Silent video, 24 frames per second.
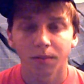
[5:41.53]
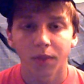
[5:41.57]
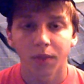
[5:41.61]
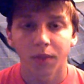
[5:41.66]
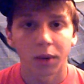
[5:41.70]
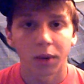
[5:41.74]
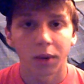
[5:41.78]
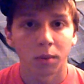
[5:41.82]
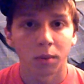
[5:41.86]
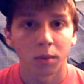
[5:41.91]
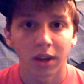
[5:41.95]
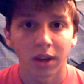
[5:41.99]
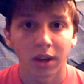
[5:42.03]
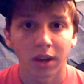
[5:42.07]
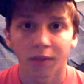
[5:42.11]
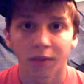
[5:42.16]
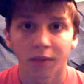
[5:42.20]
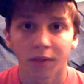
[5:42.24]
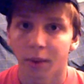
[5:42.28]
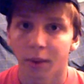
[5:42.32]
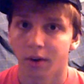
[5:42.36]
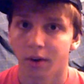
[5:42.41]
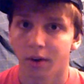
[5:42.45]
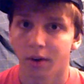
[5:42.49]
than it would be if
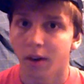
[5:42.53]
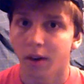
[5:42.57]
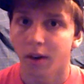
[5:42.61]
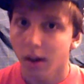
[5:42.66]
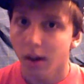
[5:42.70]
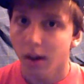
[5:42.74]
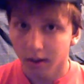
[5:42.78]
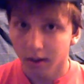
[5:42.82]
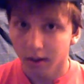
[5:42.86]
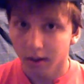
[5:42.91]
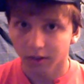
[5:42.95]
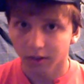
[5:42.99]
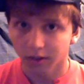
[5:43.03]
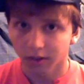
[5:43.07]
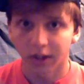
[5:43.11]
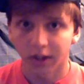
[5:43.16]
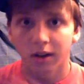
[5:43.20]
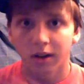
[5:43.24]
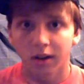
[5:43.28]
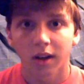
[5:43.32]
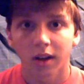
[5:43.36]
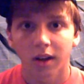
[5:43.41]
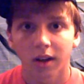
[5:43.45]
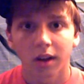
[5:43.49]
they were
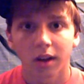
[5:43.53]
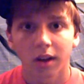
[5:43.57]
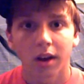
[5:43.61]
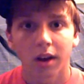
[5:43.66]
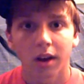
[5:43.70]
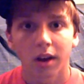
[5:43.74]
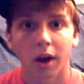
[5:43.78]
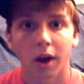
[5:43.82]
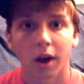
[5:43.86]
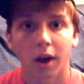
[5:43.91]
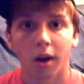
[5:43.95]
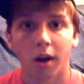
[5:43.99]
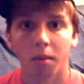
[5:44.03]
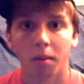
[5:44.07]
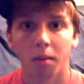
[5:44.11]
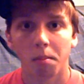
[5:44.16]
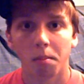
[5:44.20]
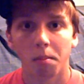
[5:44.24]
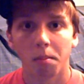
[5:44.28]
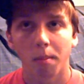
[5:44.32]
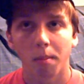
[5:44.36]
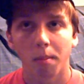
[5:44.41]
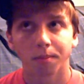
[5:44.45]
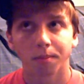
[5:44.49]
straight, um,